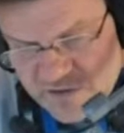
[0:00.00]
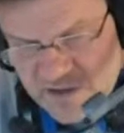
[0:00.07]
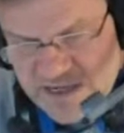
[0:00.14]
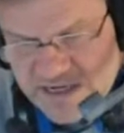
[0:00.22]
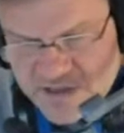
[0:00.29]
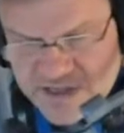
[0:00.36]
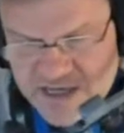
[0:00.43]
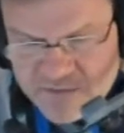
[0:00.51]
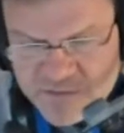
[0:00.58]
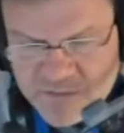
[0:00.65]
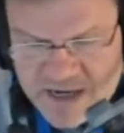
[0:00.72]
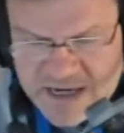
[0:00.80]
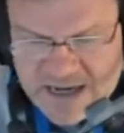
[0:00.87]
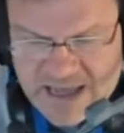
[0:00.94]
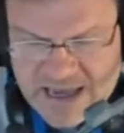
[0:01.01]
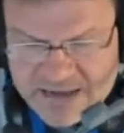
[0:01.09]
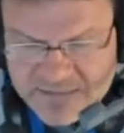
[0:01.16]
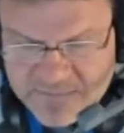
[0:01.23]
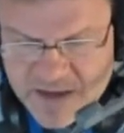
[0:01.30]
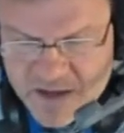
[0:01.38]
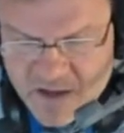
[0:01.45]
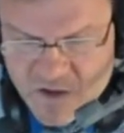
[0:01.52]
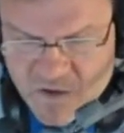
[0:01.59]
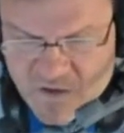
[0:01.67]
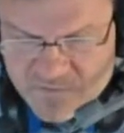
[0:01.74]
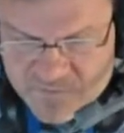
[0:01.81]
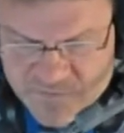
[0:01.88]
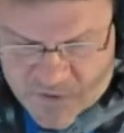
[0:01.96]
on each team's money line
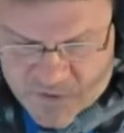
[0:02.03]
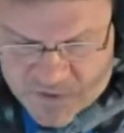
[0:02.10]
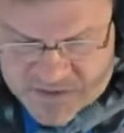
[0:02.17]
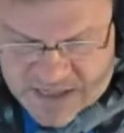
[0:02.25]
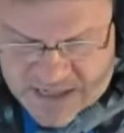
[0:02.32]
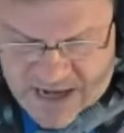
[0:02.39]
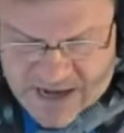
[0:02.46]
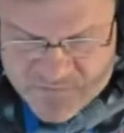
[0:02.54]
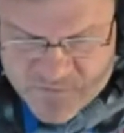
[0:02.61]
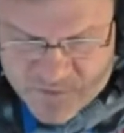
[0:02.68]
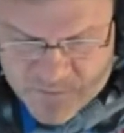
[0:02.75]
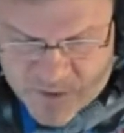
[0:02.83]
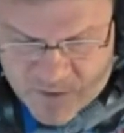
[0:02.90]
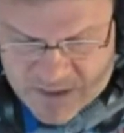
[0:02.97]
on Thursday night football.